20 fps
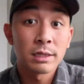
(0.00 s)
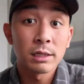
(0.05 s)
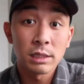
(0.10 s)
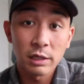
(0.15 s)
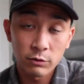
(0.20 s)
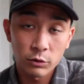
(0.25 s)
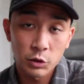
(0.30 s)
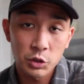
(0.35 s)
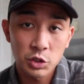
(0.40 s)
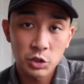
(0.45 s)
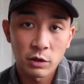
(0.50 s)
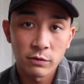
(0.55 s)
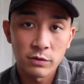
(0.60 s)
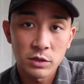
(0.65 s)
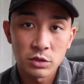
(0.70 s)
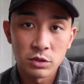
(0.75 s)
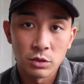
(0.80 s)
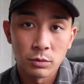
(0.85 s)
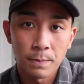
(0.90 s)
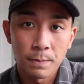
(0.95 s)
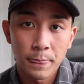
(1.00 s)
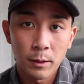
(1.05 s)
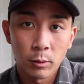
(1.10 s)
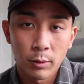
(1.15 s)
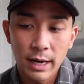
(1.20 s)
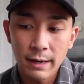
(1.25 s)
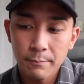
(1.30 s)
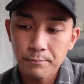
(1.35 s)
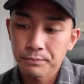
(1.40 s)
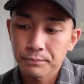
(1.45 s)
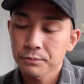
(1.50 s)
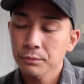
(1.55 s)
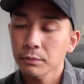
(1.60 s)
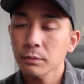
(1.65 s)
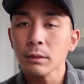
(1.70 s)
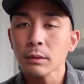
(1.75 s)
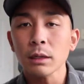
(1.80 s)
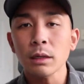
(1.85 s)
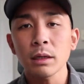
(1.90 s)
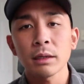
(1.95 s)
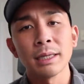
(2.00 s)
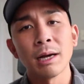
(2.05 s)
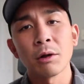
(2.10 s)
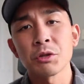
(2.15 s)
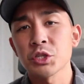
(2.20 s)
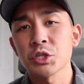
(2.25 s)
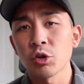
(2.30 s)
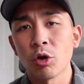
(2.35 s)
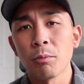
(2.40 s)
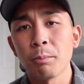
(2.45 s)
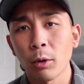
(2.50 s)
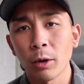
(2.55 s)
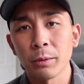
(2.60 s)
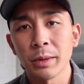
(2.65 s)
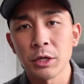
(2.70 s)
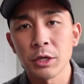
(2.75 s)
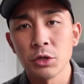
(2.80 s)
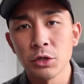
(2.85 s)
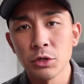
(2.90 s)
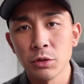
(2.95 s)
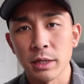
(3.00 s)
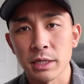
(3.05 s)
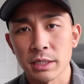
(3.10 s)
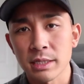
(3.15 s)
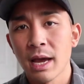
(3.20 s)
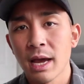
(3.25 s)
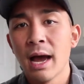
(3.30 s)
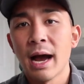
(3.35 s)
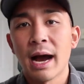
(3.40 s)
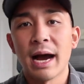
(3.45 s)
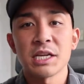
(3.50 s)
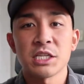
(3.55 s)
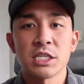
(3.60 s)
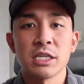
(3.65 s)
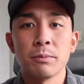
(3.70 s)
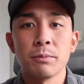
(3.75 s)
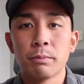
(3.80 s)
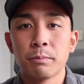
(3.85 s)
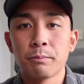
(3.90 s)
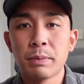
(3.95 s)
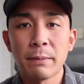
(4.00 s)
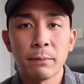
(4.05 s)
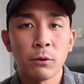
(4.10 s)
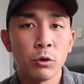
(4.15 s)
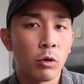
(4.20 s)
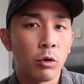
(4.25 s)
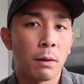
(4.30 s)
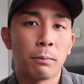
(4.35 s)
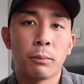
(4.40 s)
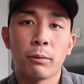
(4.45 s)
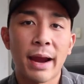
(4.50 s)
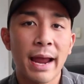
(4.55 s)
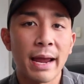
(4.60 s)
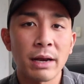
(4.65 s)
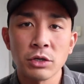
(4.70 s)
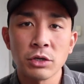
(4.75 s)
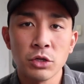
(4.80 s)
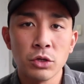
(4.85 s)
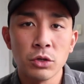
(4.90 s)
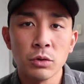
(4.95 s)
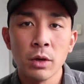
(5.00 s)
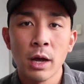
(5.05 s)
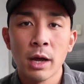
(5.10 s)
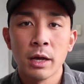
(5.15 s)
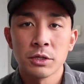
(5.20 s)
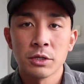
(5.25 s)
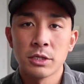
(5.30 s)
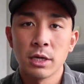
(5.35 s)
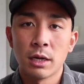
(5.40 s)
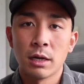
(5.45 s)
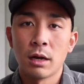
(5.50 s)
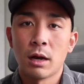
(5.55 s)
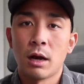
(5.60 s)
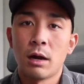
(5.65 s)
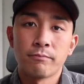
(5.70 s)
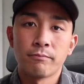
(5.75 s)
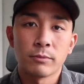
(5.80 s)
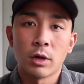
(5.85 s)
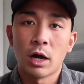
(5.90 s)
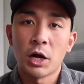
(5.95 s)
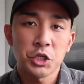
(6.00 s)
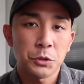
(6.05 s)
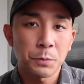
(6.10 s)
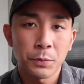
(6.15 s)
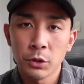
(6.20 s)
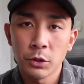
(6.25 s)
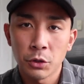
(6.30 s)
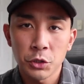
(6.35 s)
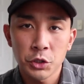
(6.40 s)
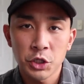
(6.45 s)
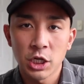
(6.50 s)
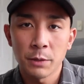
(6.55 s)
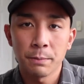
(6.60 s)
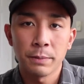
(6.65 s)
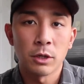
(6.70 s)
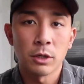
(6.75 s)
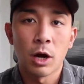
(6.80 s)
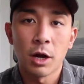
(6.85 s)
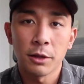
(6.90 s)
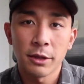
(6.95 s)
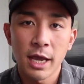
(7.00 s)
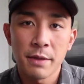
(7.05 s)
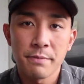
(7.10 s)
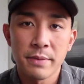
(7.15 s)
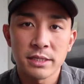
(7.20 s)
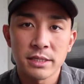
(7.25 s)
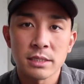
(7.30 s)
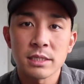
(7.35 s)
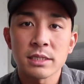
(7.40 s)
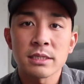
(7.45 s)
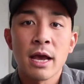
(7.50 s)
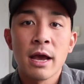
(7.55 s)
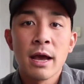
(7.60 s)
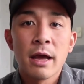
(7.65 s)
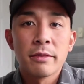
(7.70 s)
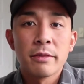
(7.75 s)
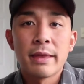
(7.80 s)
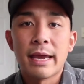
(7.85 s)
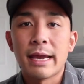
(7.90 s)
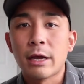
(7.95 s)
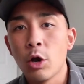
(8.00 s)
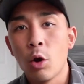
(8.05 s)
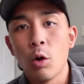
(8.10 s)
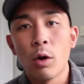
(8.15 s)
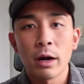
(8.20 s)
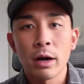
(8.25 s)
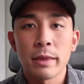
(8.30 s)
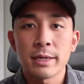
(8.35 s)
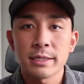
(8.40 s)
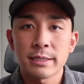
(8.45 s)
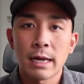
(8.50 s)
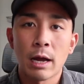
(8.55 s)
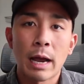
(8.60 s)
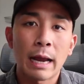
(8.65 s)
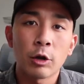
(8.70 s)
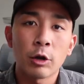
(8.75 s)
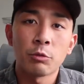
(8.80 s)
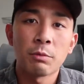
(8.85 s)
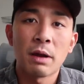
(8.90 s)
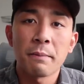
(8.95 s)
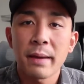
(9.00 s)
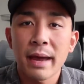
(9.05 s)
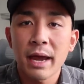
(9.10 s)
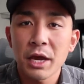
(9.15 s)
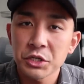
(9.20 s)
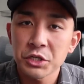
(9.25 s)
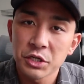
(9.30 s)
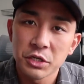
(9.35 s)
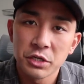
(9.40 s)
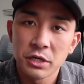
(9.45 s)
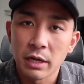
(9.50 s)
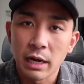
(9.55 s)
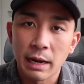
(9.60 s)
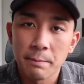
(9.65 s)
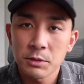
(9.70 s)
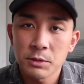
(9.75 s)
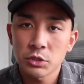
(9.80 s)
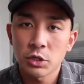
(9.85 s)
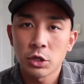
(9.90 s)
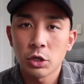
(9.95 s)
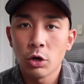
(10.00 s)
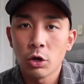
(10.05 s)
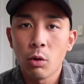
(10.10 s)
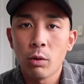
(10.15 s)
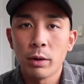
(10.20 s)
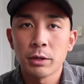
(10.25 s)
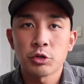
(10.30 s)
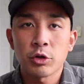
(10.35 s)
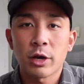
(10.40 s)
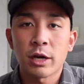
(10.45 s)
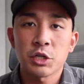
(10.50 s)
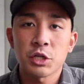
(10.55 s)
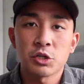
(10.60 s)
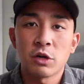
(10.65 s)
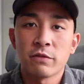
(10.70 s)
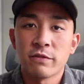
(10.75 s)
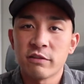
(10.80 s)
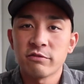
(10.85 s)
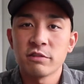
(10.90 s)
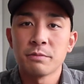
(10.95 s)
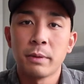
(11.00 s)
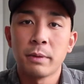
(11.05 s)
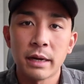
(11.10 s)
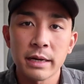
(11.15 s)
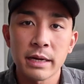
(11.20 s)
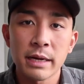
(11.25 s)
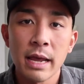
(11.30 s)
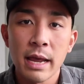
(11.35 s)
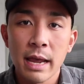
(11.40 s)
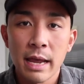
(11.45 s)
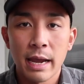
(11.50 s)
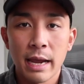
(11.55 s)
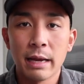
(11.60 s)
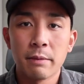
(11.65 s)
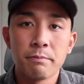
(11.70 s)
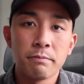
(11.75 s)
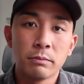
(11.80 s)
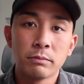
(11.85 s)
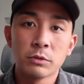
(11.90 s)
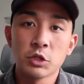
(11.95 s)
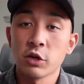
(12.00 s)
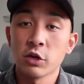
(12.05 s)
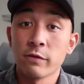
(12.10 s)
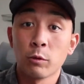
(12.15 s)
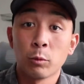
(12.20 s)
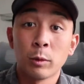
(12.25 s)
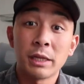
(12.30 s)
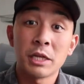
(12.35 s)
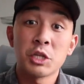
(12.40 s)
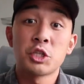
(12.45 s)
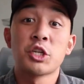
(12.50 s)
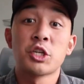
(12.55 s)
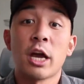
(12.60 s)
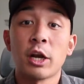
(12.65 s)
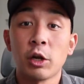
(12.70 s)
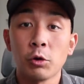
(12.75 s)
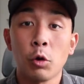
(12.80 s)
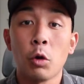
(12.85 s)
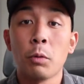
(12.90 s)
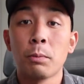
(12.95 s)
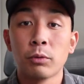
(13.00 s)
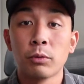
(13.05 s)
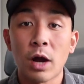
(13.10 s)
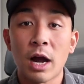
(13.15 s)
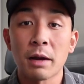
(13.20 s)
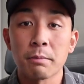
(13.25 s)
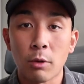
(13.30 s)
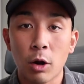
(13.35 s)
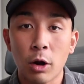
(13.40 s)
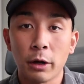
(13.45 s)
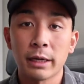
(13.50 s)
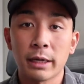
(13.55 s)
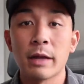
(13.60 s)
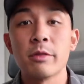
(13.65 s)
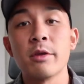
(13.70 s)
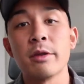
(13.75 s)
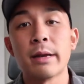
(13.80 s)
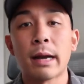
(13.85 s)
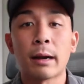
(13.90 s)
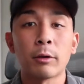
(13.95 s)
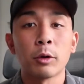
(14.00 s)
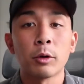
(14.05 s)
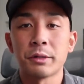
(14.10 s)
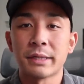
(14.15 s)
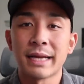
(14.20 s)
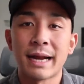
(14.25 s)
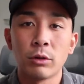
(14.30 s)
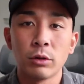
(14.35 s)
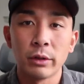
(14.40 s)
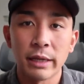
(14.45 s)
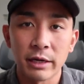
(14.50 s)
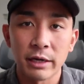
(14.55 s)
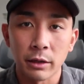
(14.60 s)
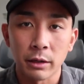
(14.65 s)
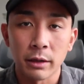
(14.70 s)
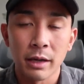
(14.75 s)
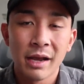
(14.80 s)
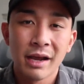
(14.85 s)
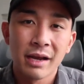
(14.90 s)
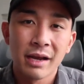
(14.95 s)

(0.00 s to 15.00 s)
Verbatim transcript: and deliver a service to, right? Now, it's so important that you do this. I see people who are brand new to entrepreneurship and online business, they go in and they say, I don't know my passion yet. I'm just gonna go and try to serve everybody and serve a really general, broad market and then narrow it down later.